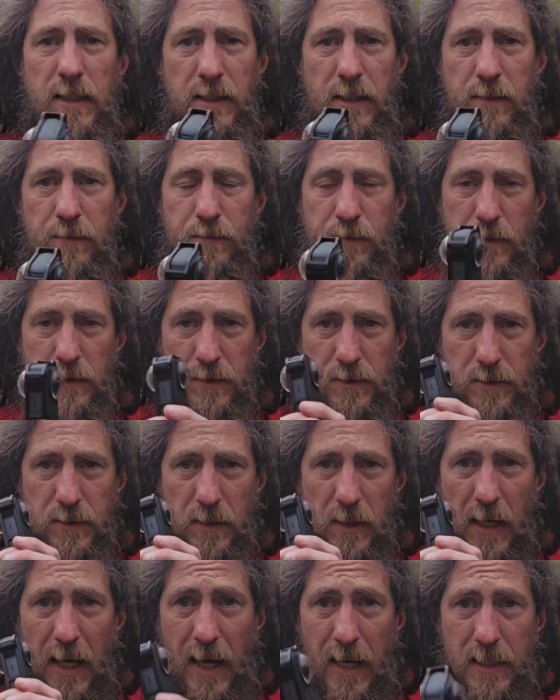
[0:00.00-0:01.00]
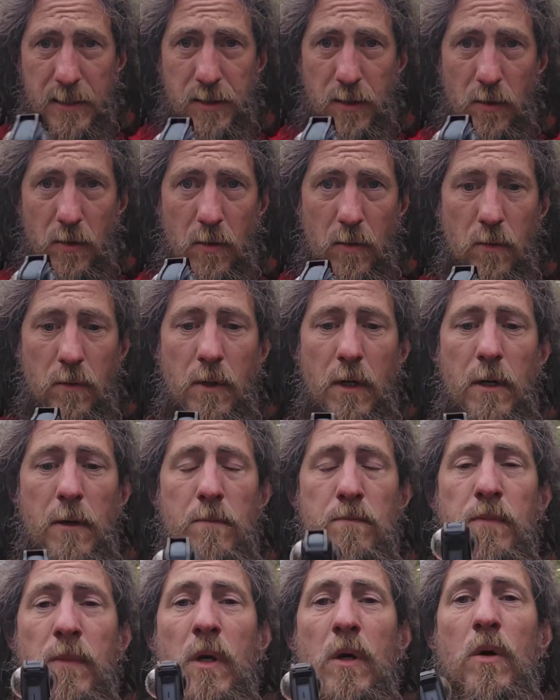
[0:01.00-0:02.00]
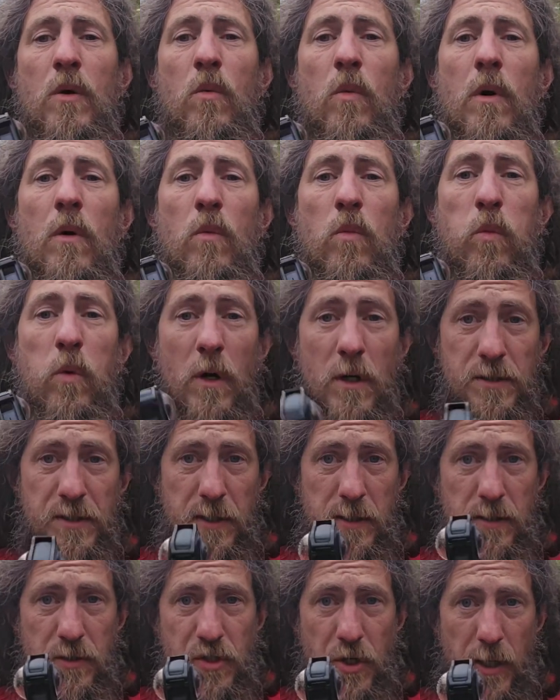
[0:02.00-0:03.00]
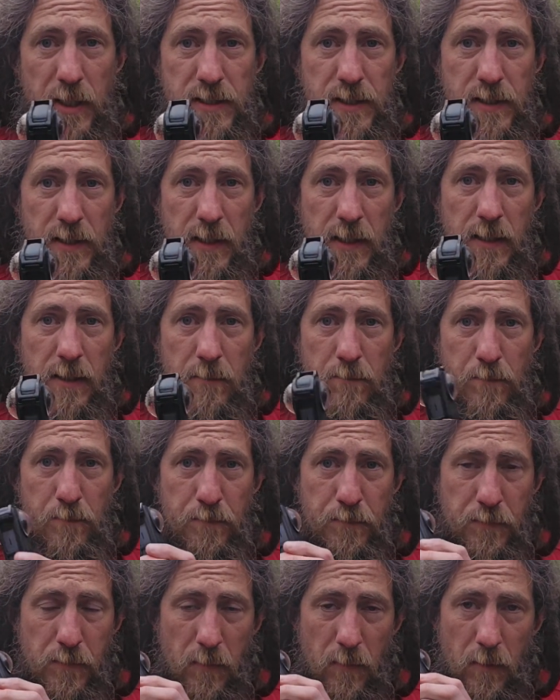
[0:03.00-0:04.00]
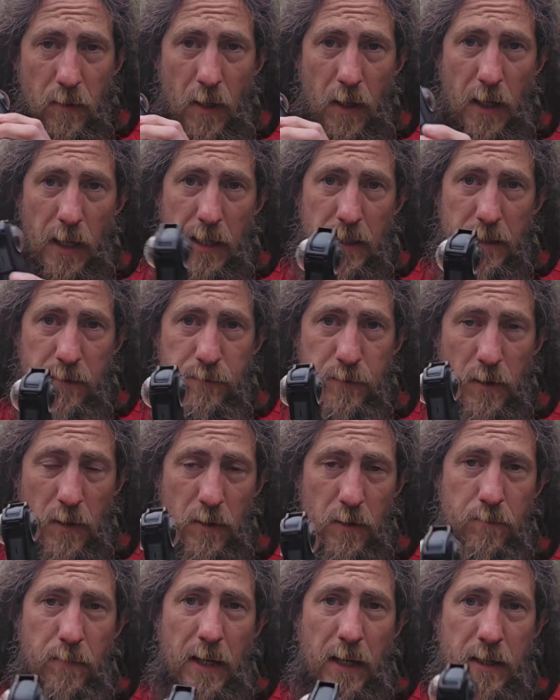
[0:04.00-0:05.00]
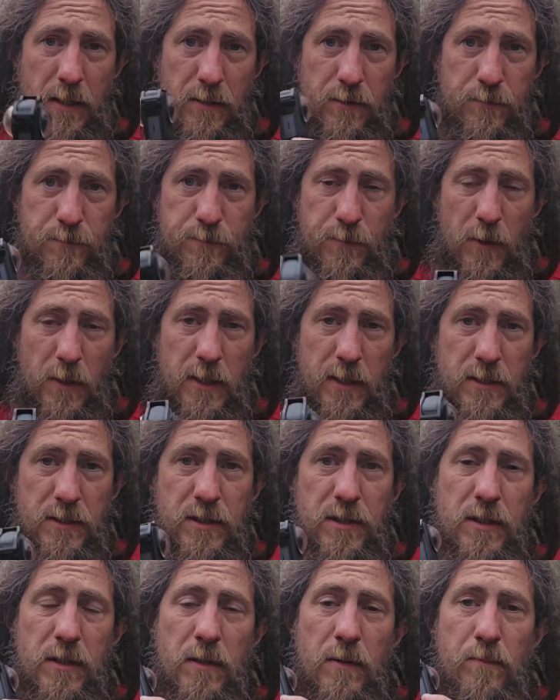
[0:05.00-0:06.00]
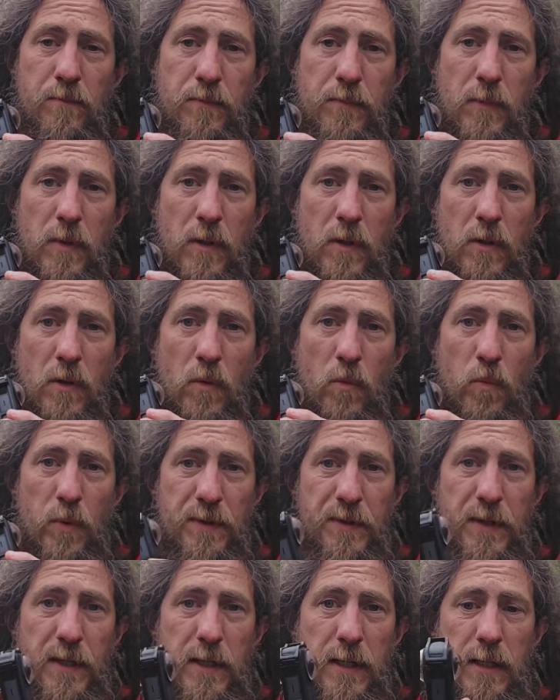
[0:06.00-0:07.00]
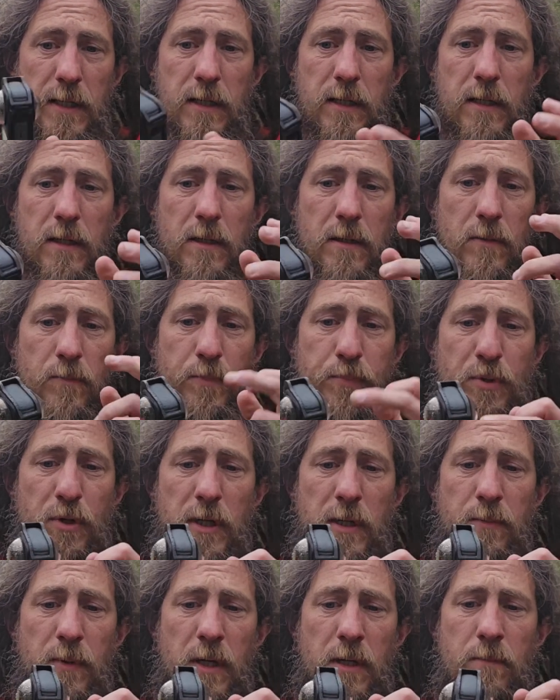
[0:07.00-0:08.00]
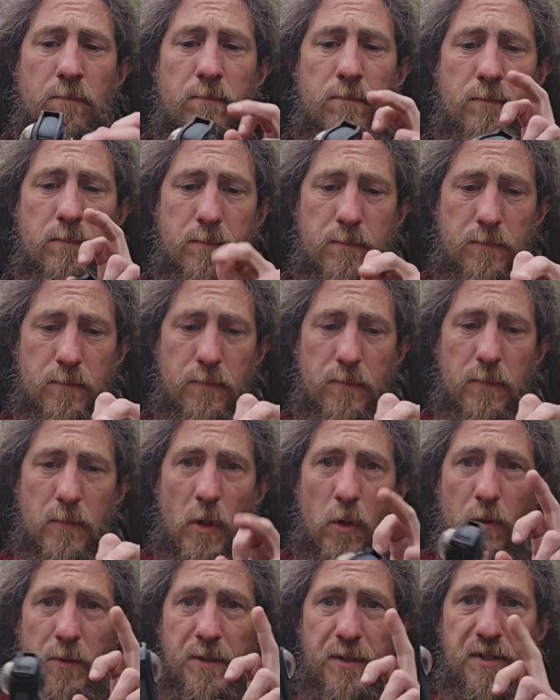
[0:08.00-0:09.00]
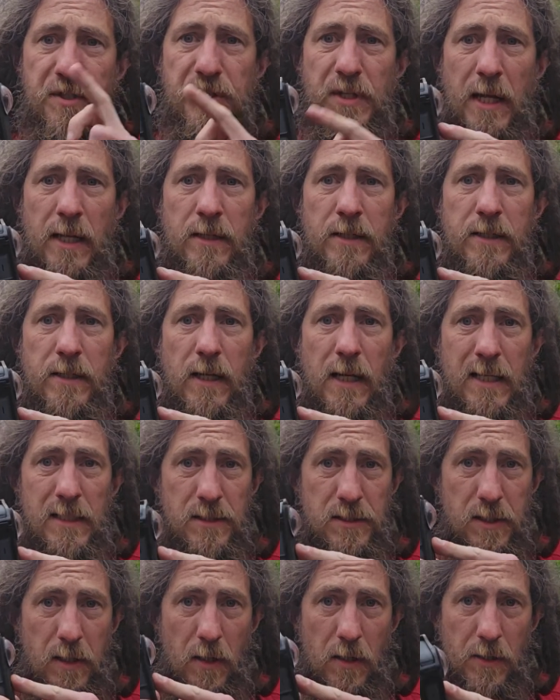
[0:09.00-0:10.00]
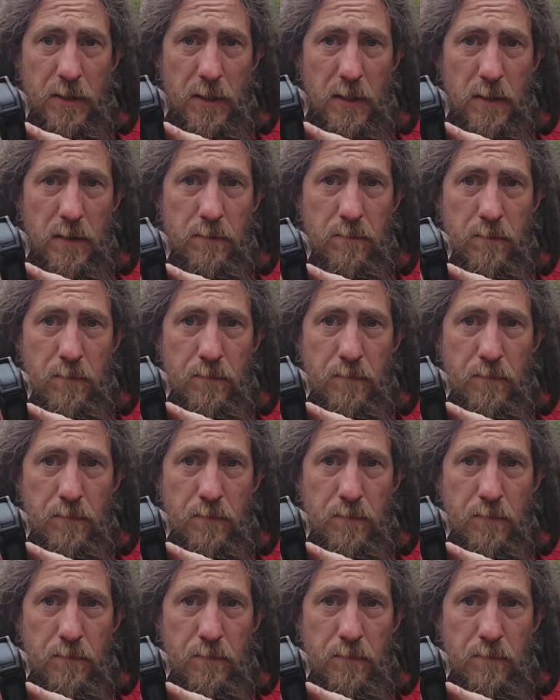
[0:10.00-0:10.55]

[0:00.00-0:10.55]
difference at all. What was interesting, and if you look back at the footage with the premium or the standard lens guard on,